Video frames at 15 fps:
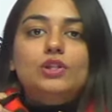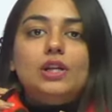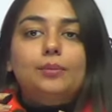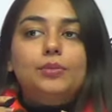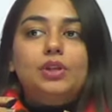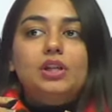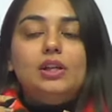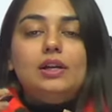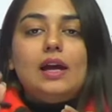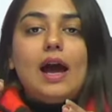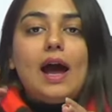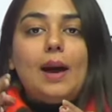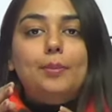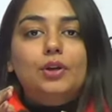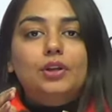something that
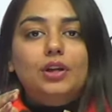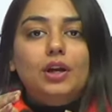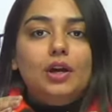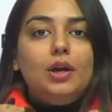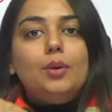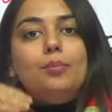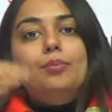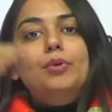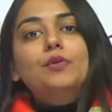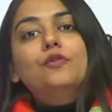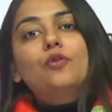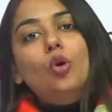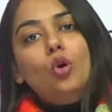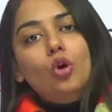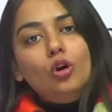happened
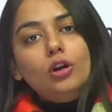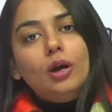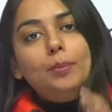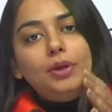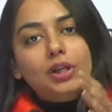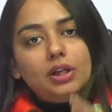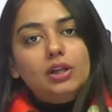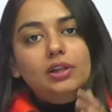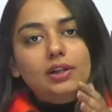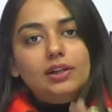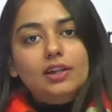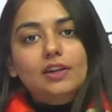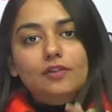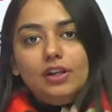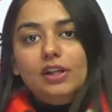before a particular
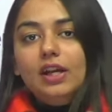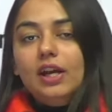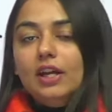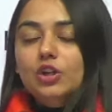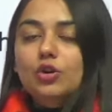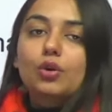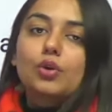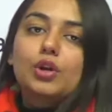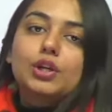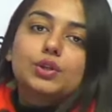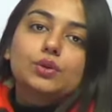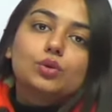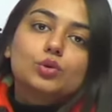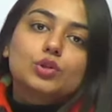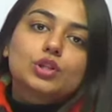given date, you are going to
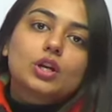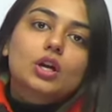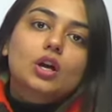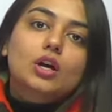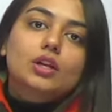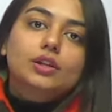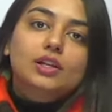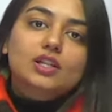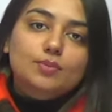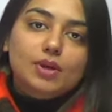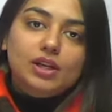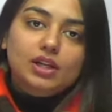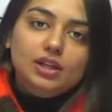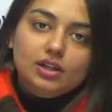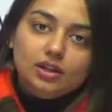use this
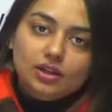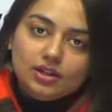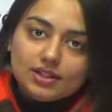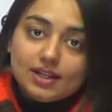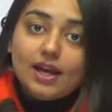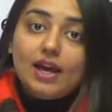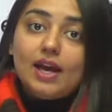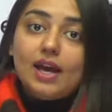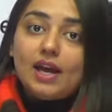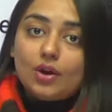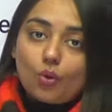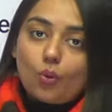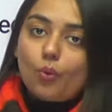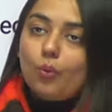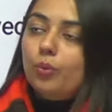many years ago.